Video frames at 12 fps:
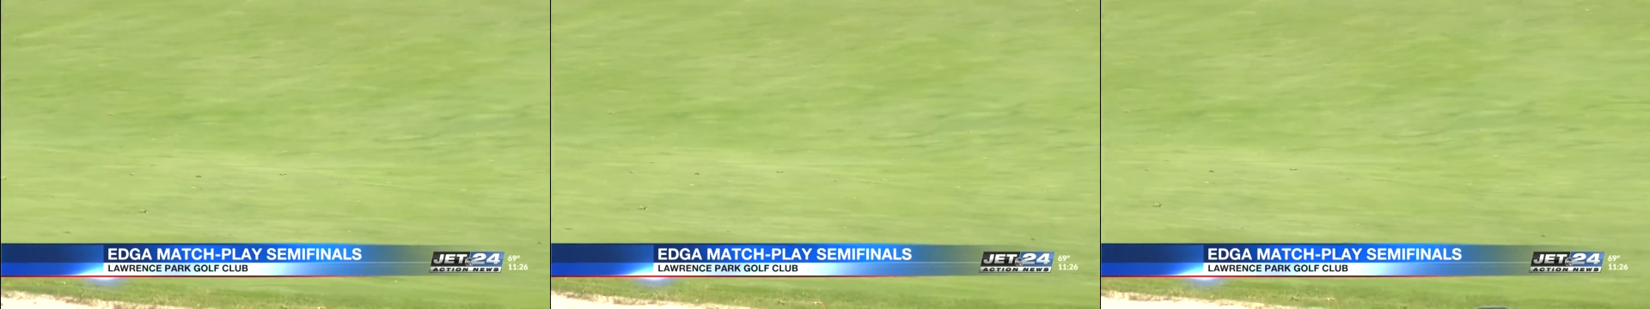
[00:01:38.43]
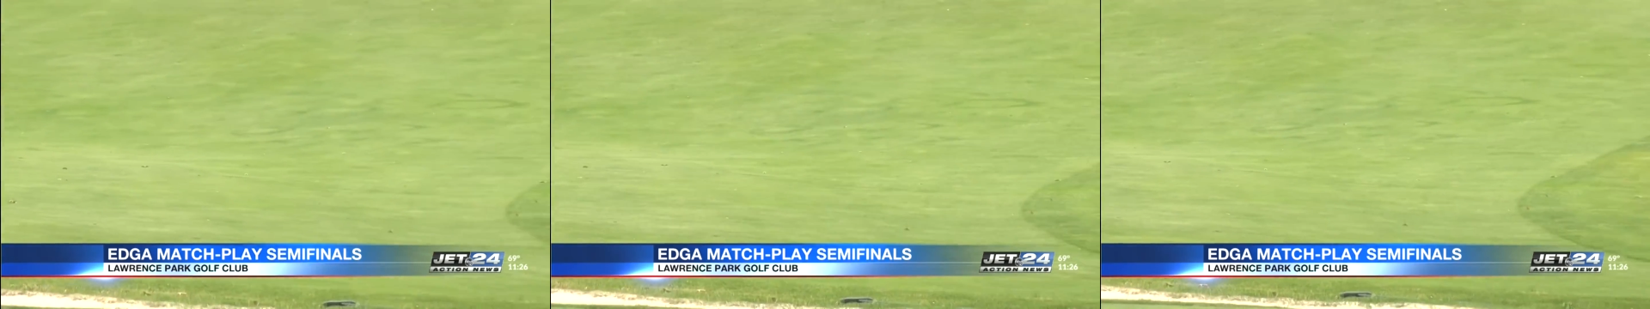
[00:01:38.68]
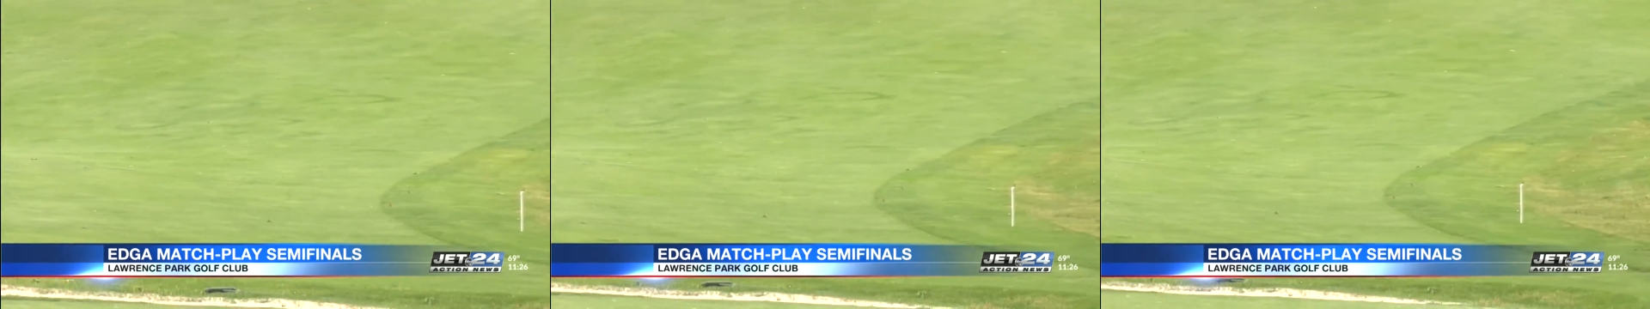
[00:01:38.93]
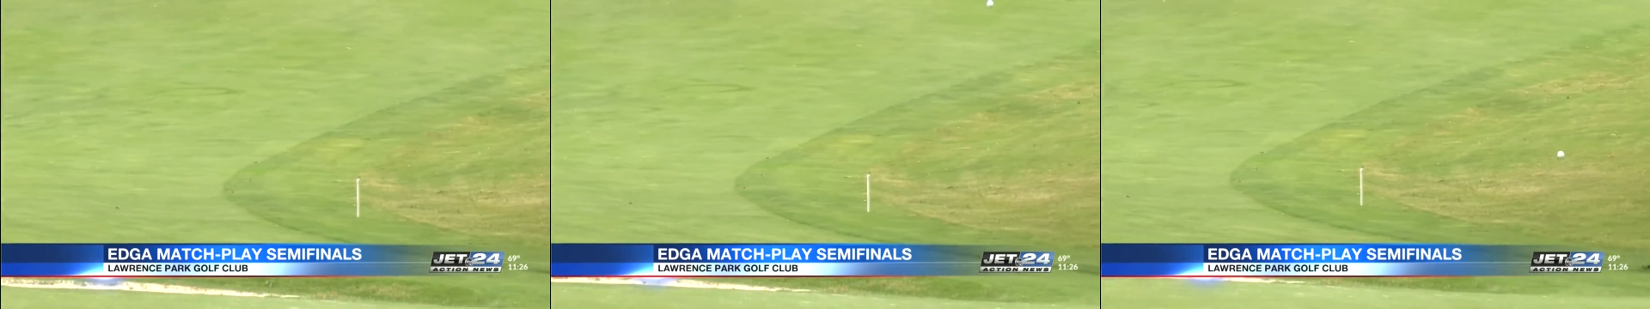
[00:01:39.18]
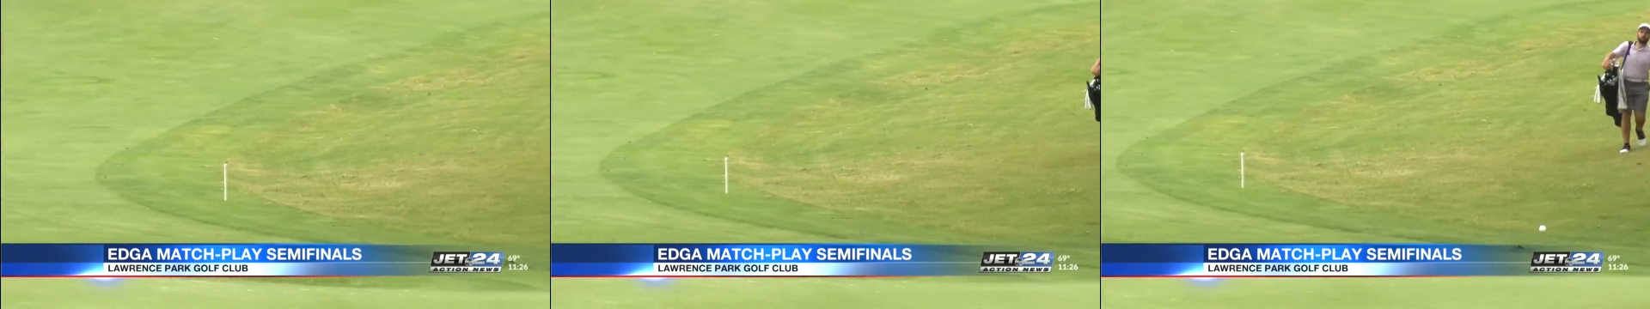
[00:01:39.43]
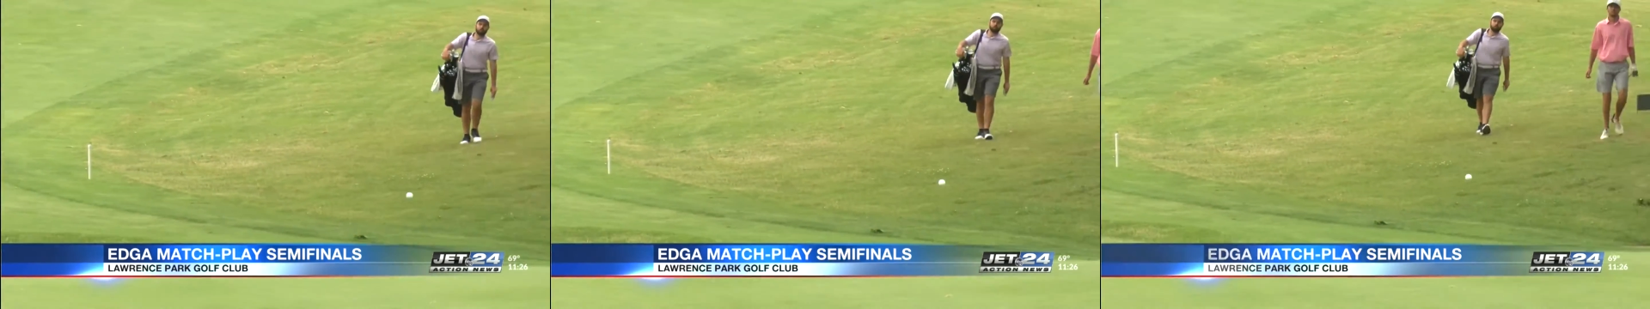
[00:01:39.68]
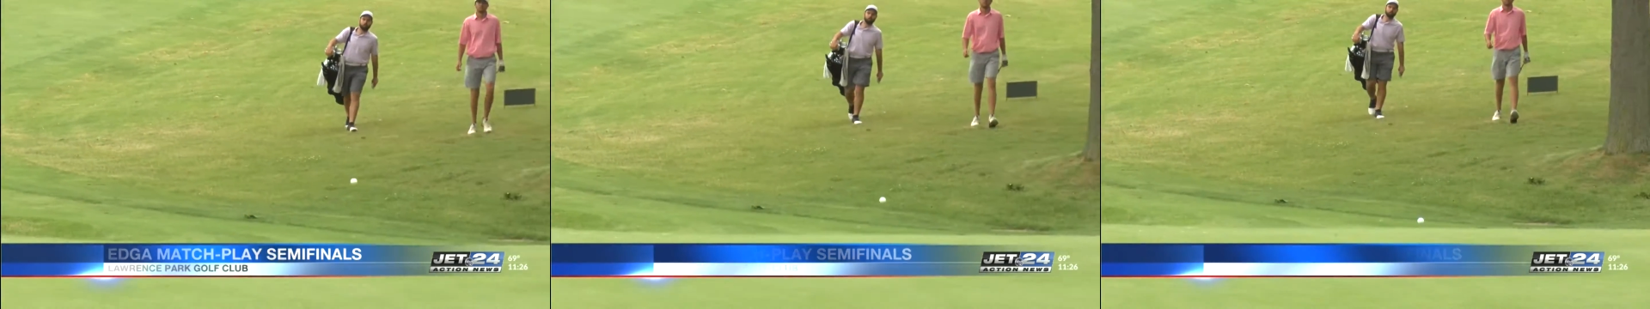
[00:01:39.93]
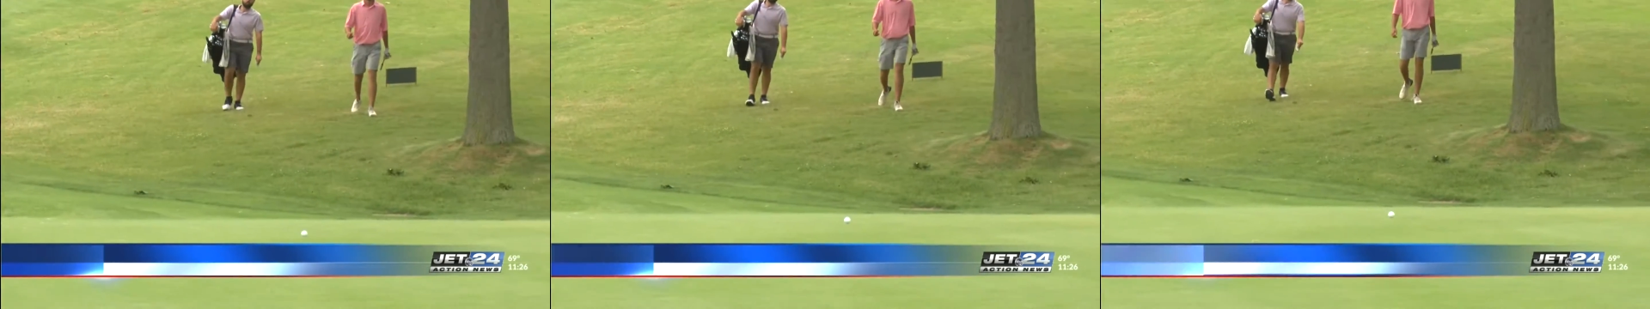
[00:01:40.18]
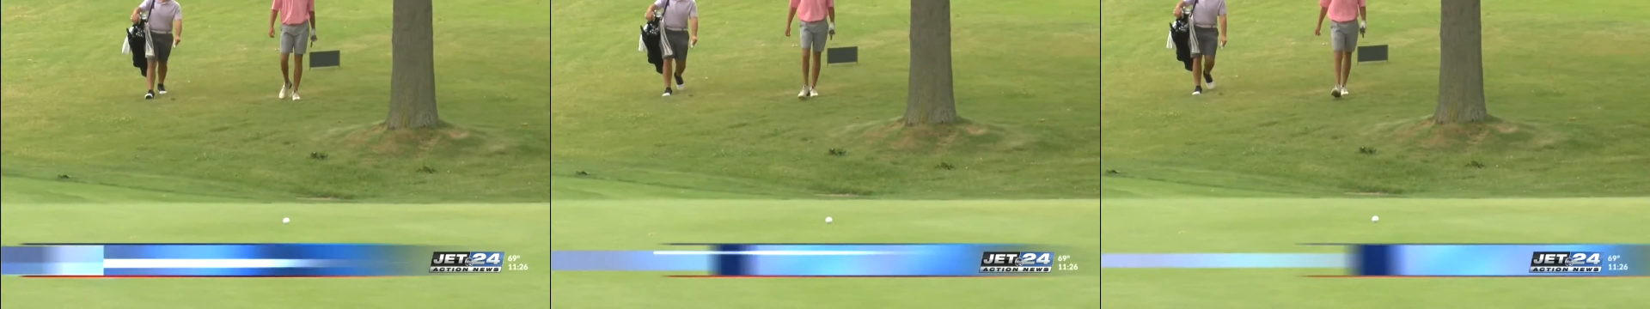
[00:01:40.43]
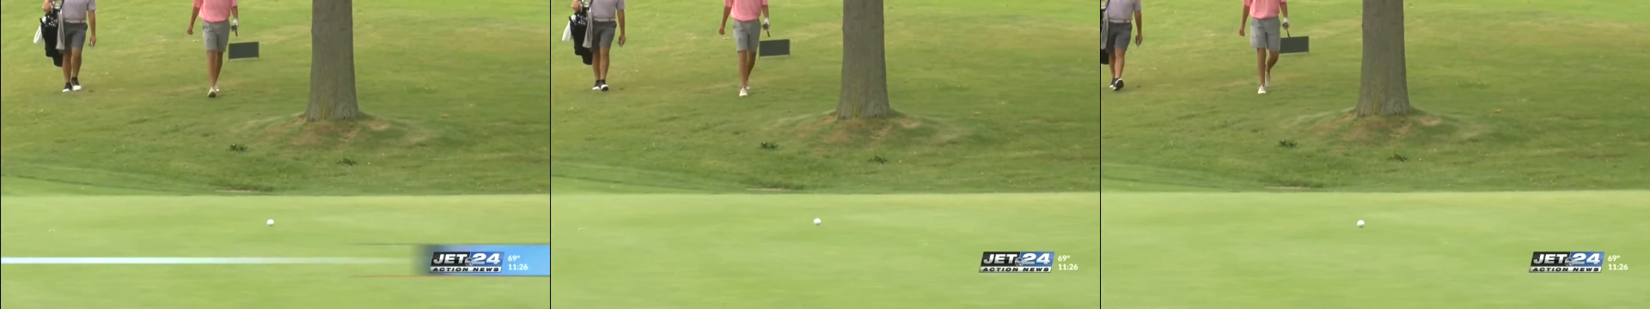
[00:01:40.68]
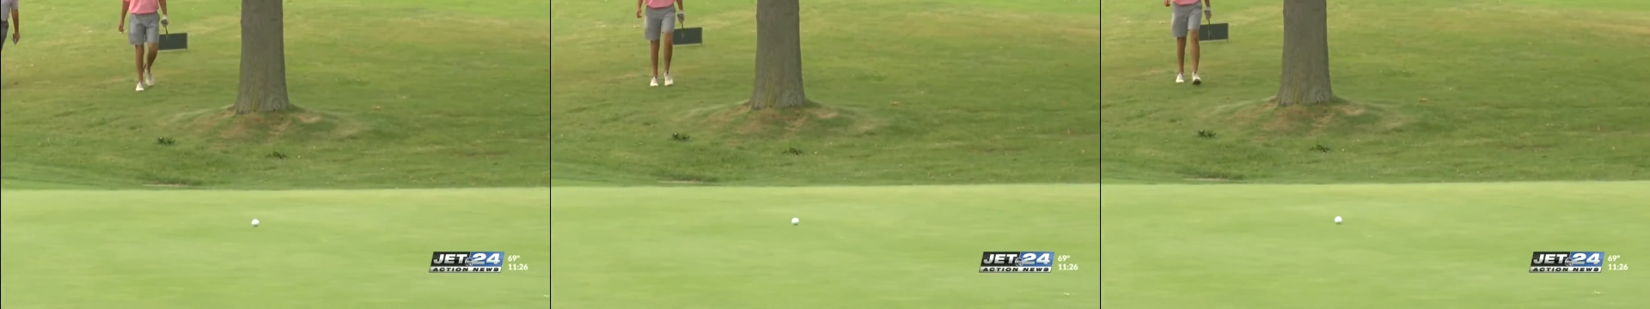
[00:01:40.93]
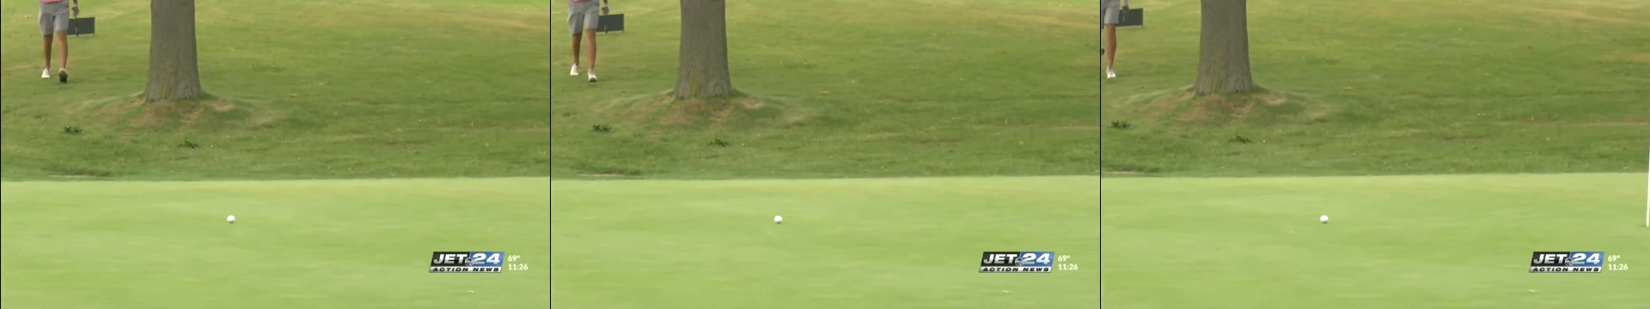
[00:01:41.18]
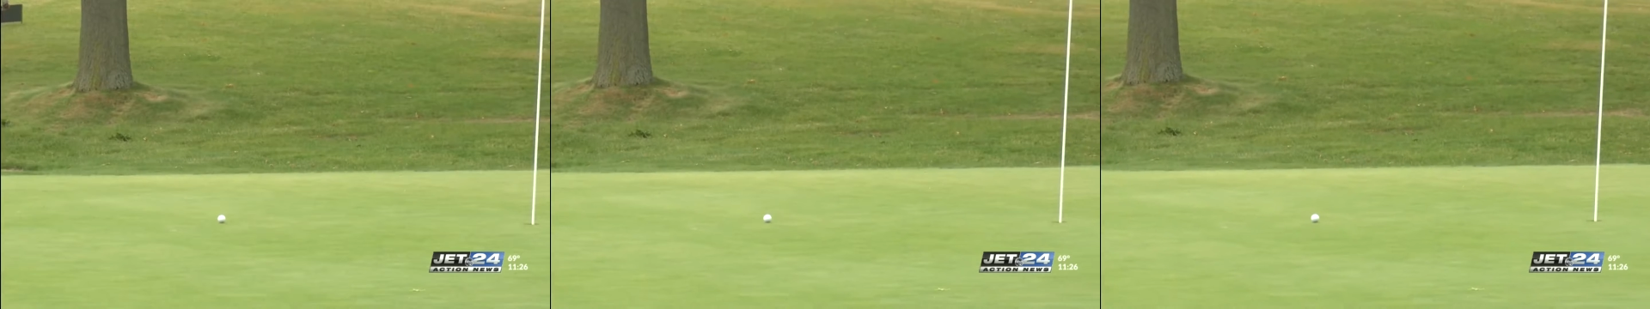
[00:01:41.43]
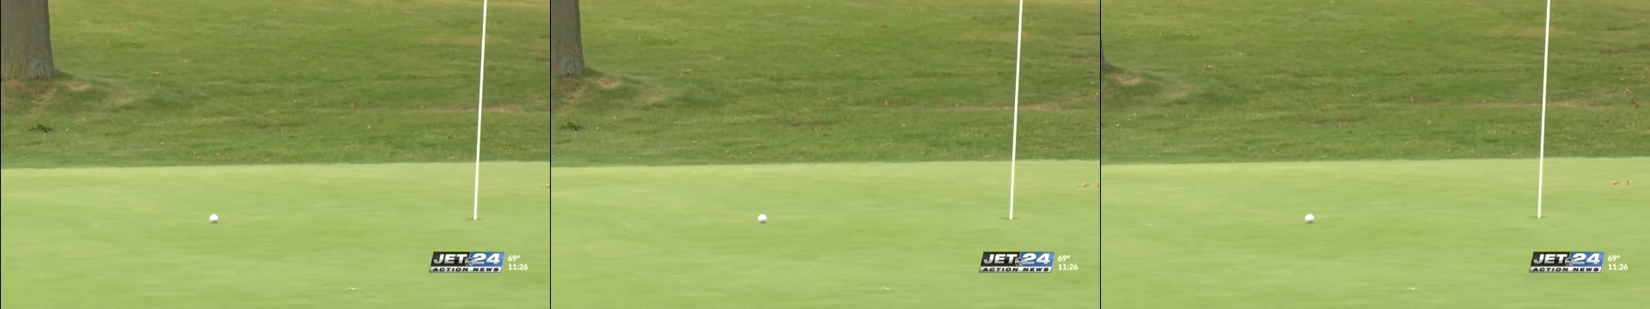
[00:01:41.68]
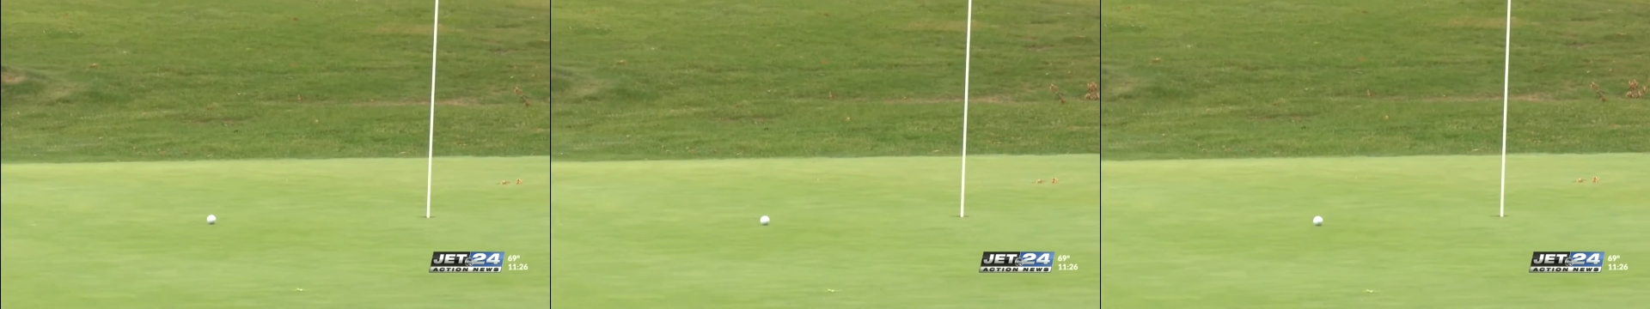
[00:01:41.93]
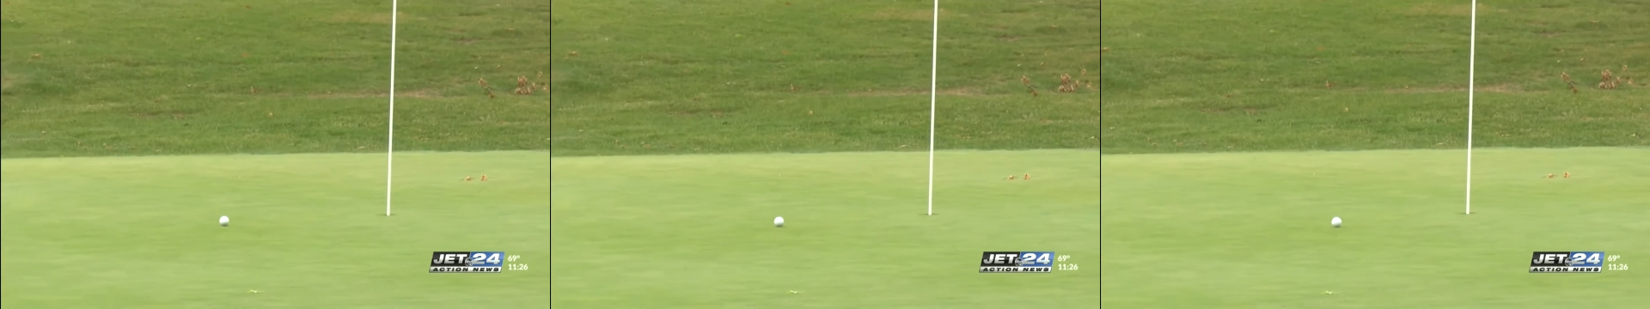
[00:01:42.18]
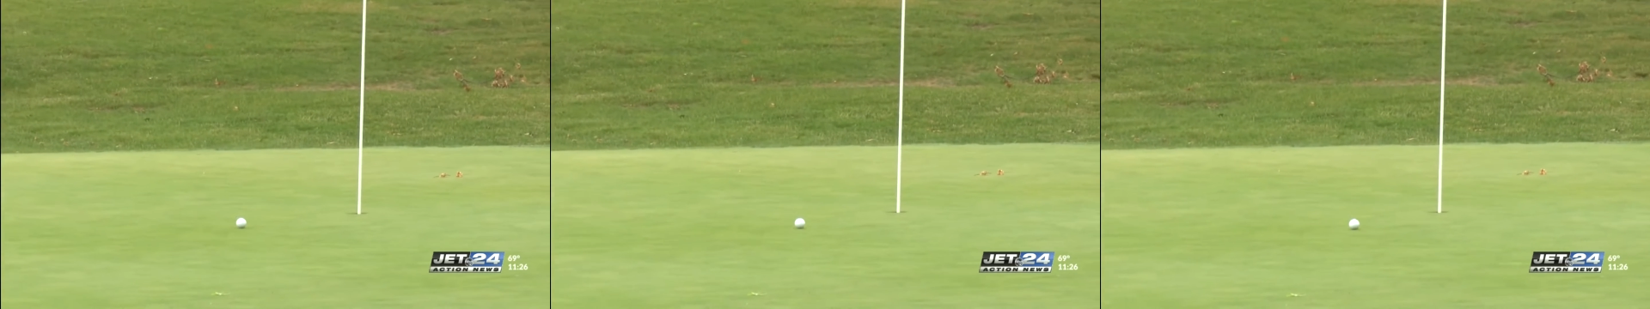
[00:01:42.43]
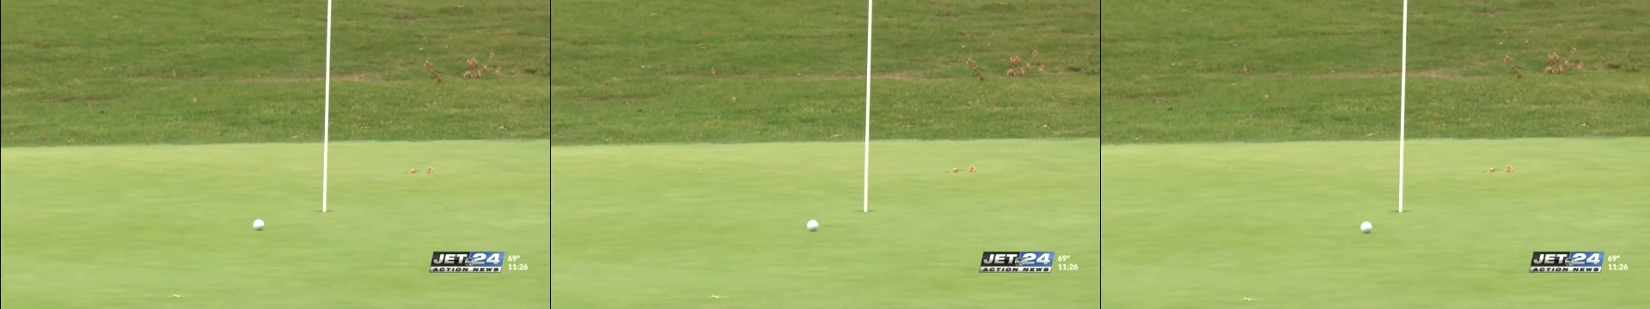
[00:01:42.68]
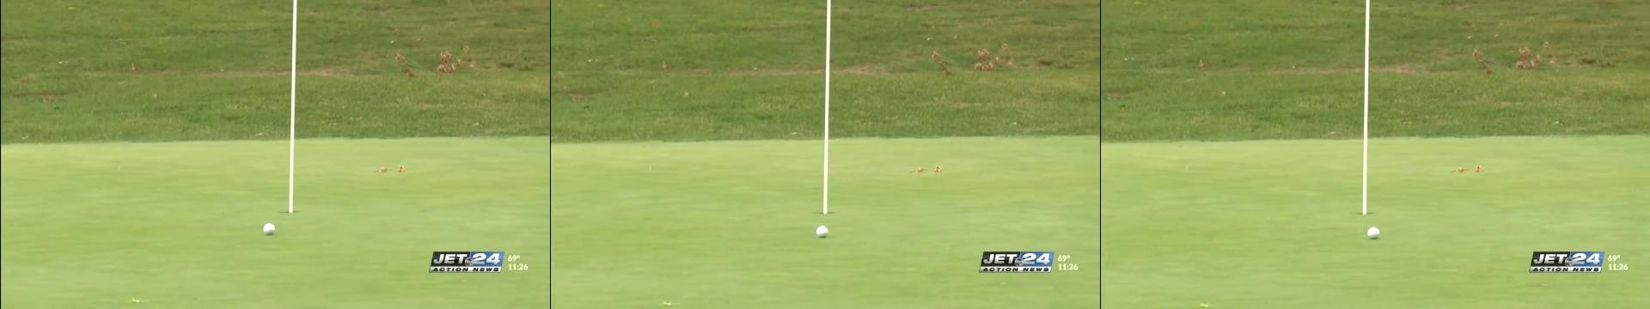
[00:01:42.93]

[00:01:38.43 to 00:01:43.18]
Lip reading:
(no speaker visible)